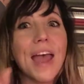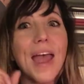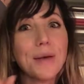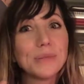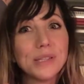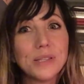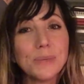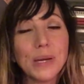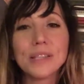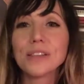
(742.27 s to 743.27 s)
absence
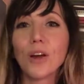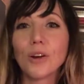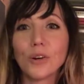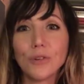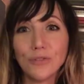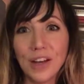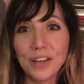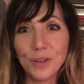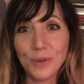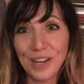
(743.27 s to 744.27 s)
makes the heart grow
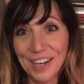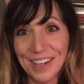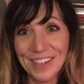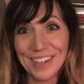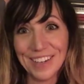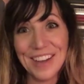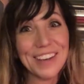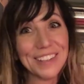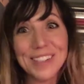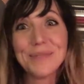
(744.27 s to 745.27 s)
fonder, right?
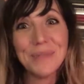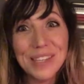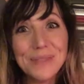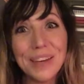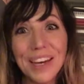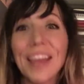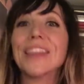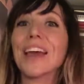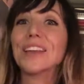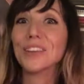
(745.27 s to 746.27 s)
You'll just miss me
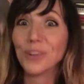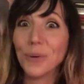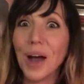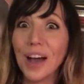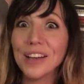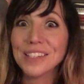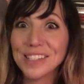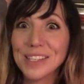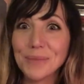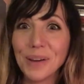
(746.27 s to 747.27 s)
and then you'll want to
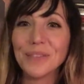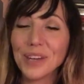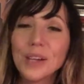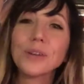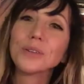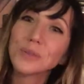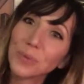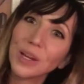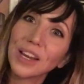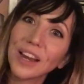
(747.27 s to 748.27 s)
see my videos
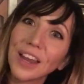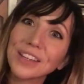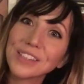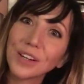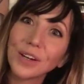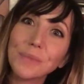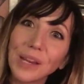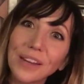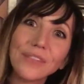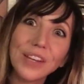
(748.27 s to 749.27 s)
when I start
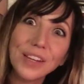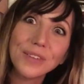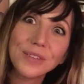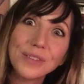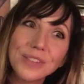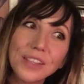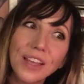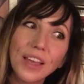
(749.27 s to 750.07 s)
making videos.